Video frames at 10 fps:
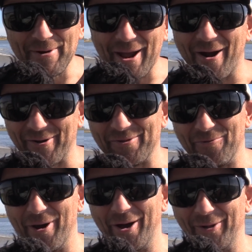we are in the
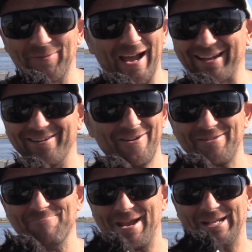world, that can
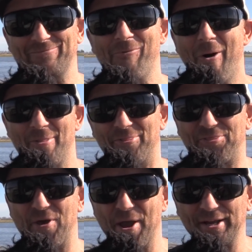only mean one
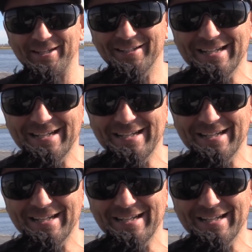thing.